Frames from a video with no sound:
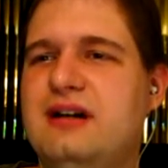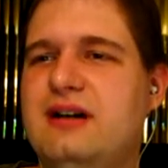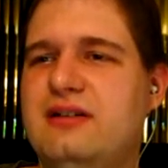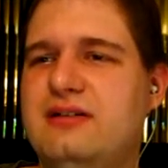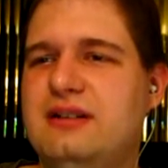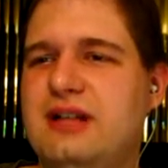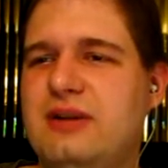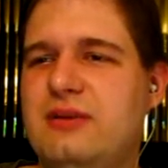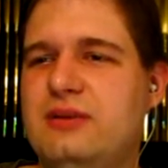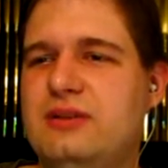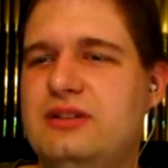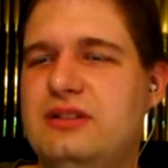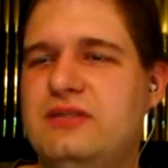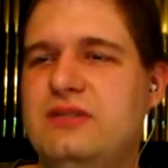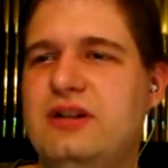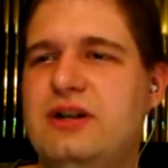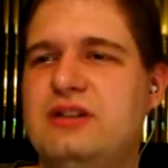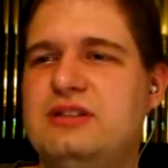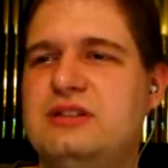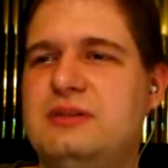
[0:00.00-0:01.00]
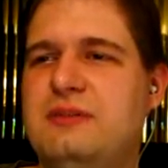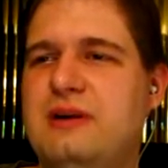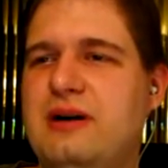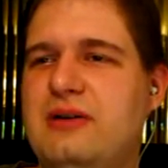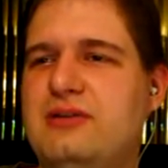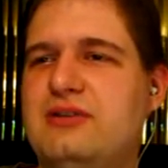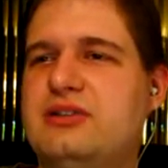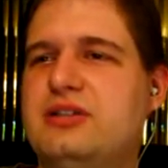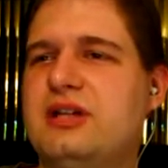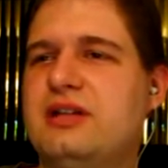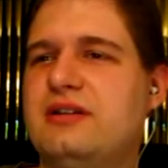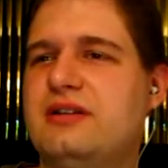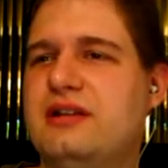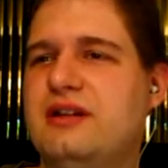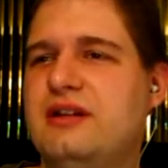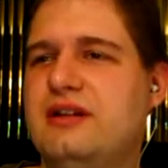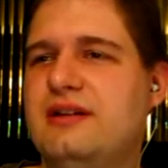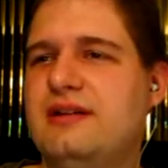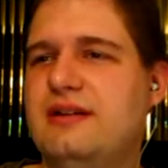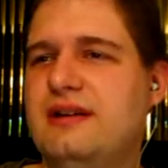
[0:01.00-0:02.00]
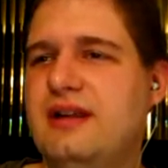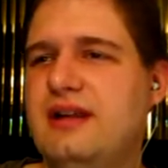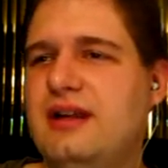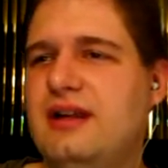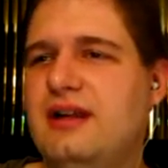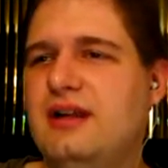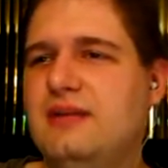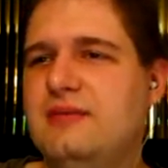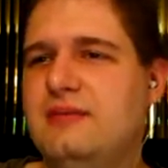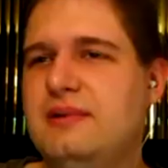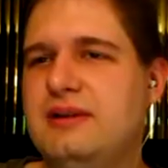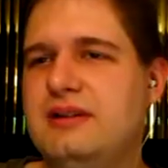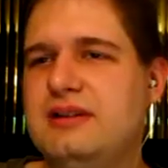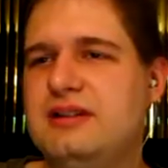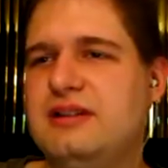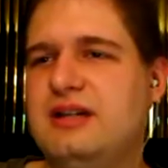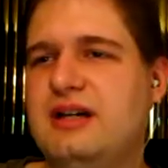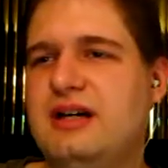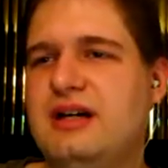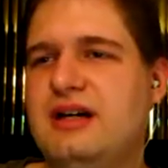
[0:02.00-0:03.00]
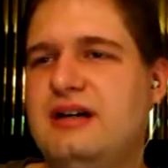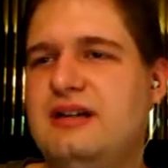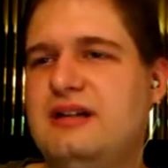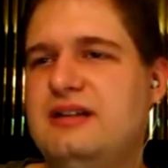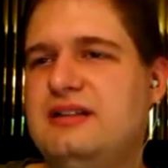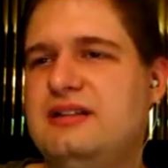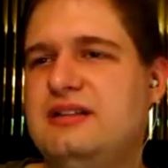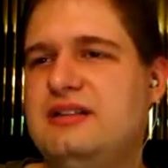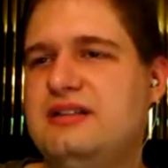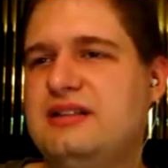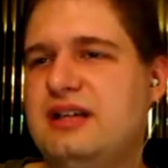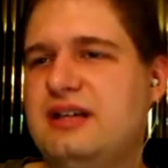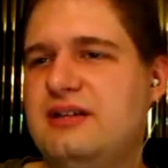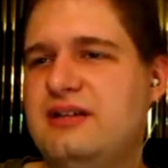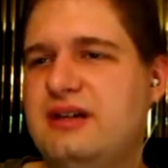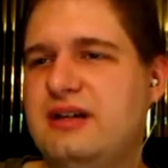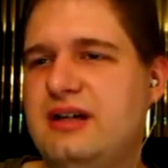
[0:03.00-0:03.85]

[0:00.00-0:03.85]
down, I wouldn't have lost a power shot there. But uh, it's I don't